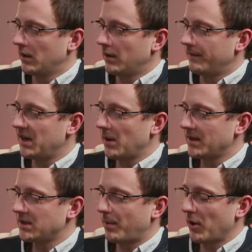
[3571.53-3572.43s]
Video
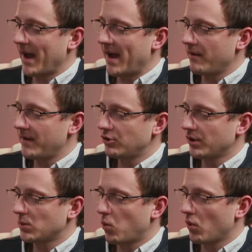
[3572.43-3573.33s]
editor bloke, out of
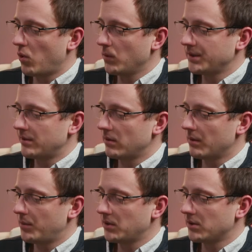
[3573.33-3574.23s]
interest, what causes your
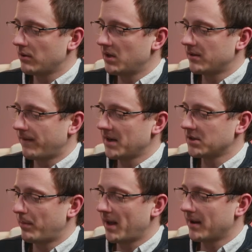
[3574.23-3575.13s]
computer screen to flash
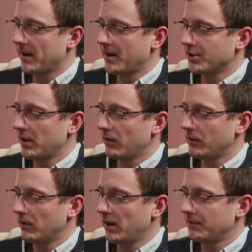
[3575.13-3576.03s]
to black occasionally on
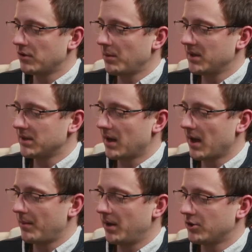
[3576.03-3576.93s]
your live stream? Is it a
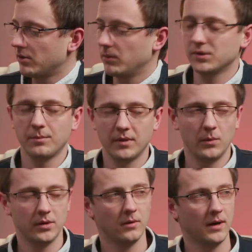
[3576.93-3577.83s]
cable issue or something
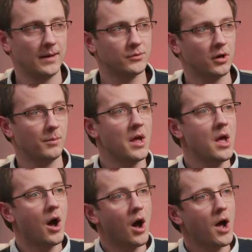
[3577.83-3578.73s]
with your laptop?
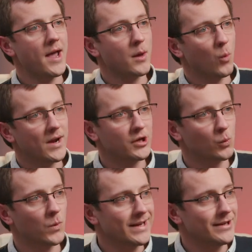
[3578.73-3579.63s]
I wish
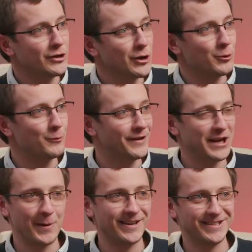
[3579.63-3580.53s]
we knew,
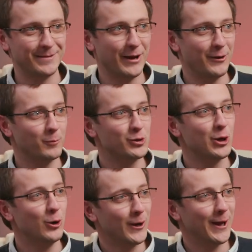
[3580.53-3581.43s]
video editor bloke. I'm just
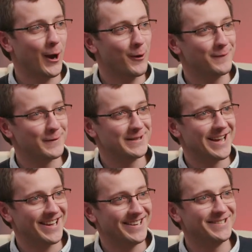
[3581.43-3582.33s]
looking over at
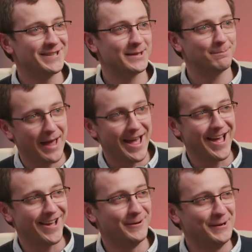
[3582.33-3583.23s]
Dan in
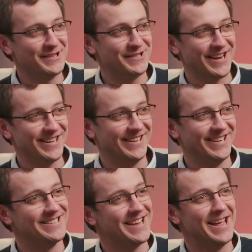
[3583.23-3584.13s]
despair, who is shaking
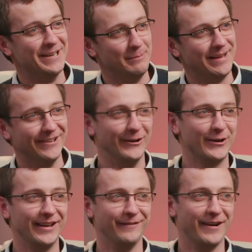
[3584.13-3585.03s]
his head at me and
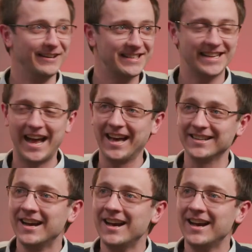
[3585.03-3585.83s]
looking very sad.